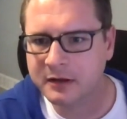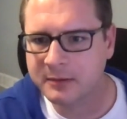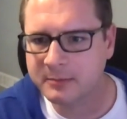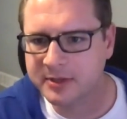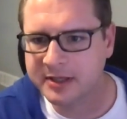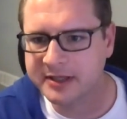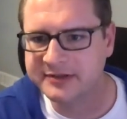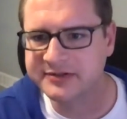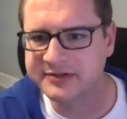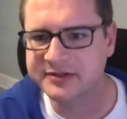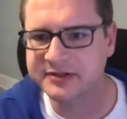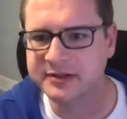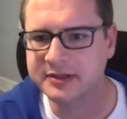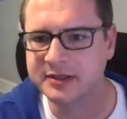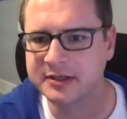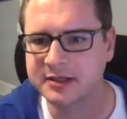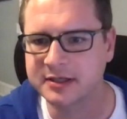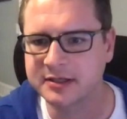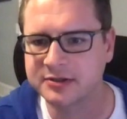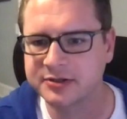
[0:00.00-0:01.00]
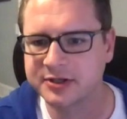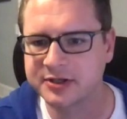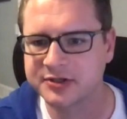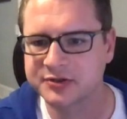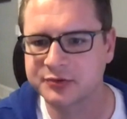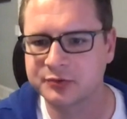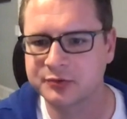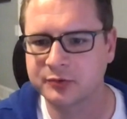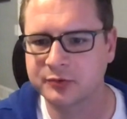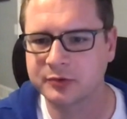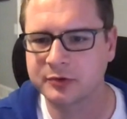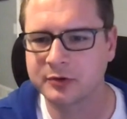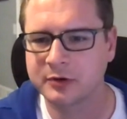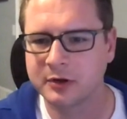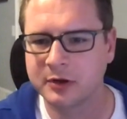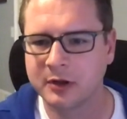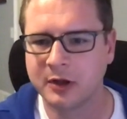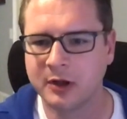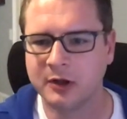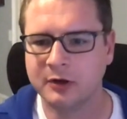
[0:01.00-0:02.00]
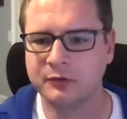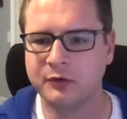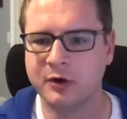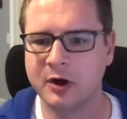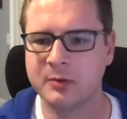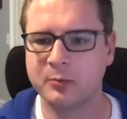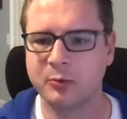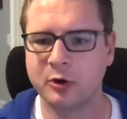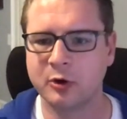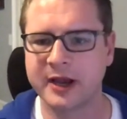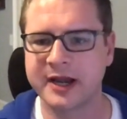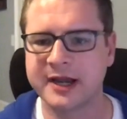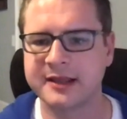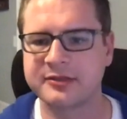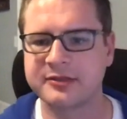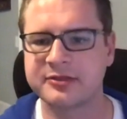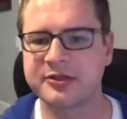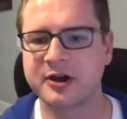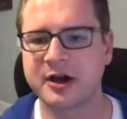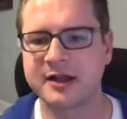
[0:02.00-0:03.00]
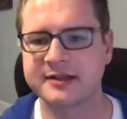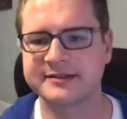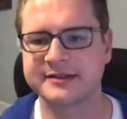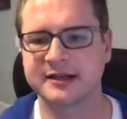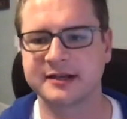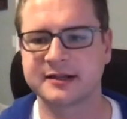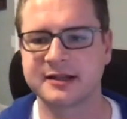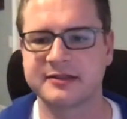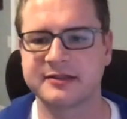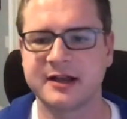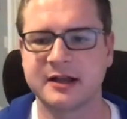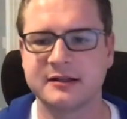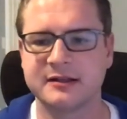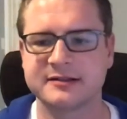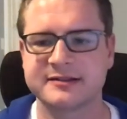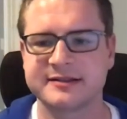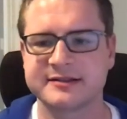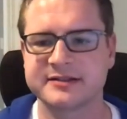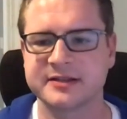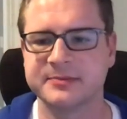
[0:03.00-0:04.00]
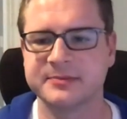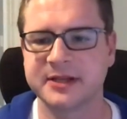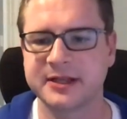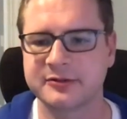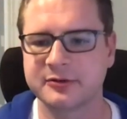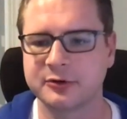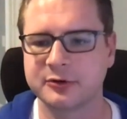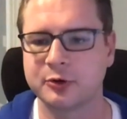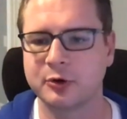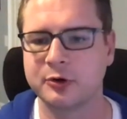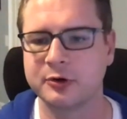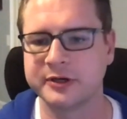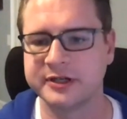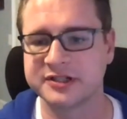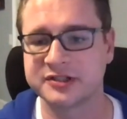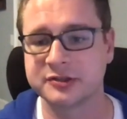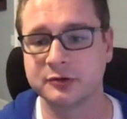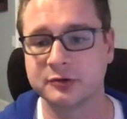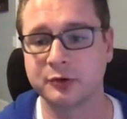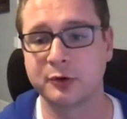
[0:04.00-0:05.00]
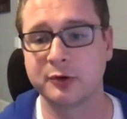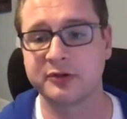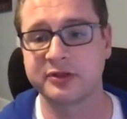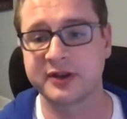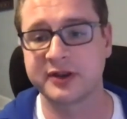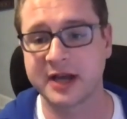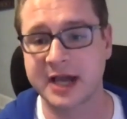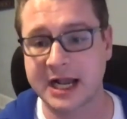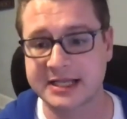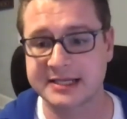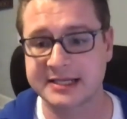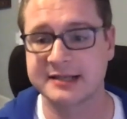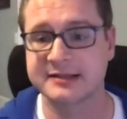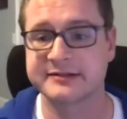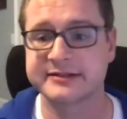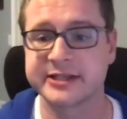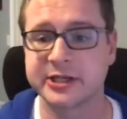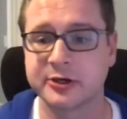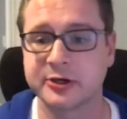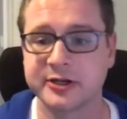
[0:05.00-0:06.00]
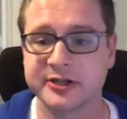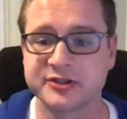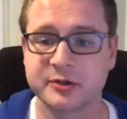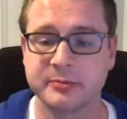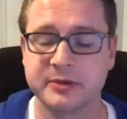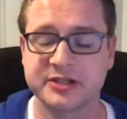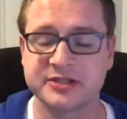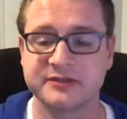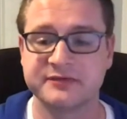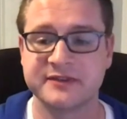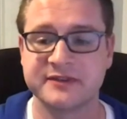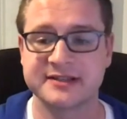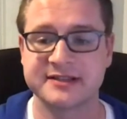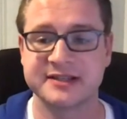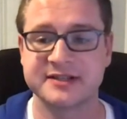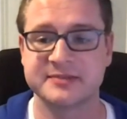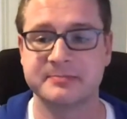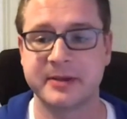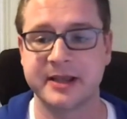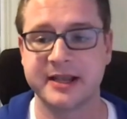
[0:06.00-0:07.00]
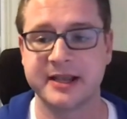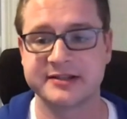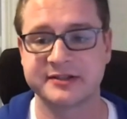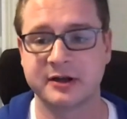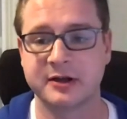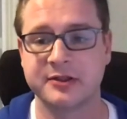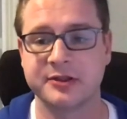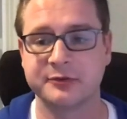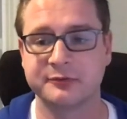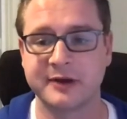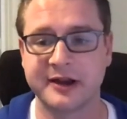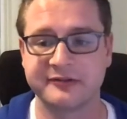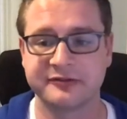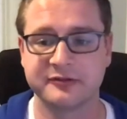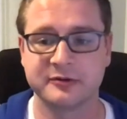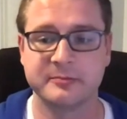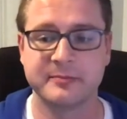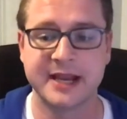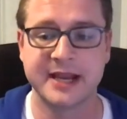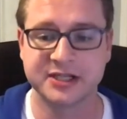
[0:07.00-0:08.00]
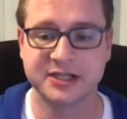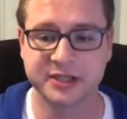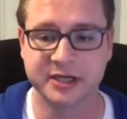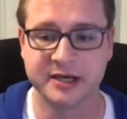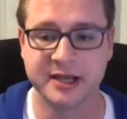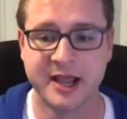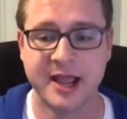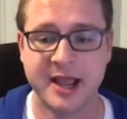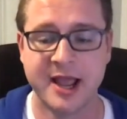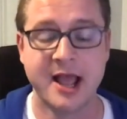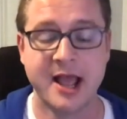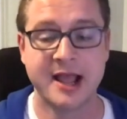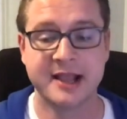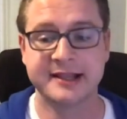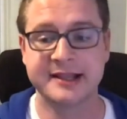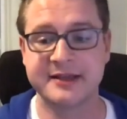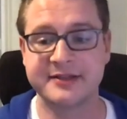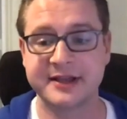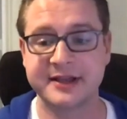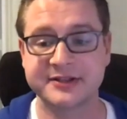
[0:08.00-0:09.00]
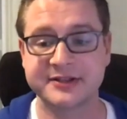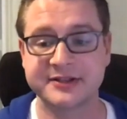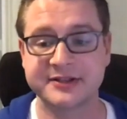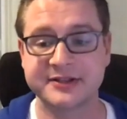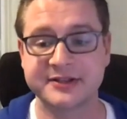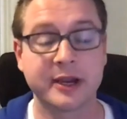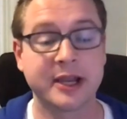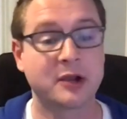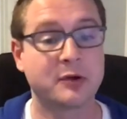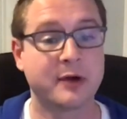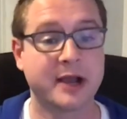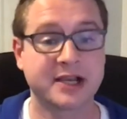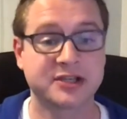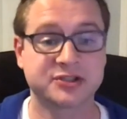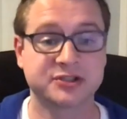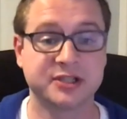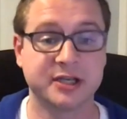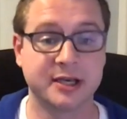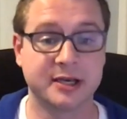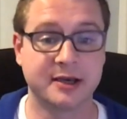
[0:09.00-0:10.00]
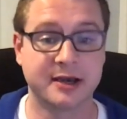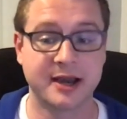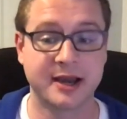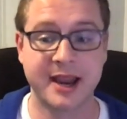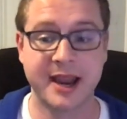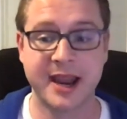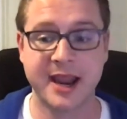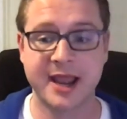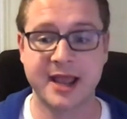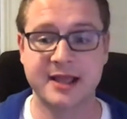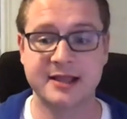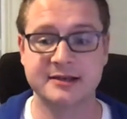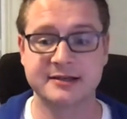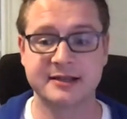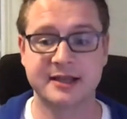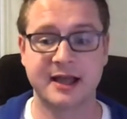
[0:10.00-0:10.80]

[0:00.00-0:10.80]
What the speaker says: Let's see, just one more. Any thoughts on Catholicism, Eastern Orthodoxy, considering so much of this is based on the Reformation? Yeah, that's a great question. And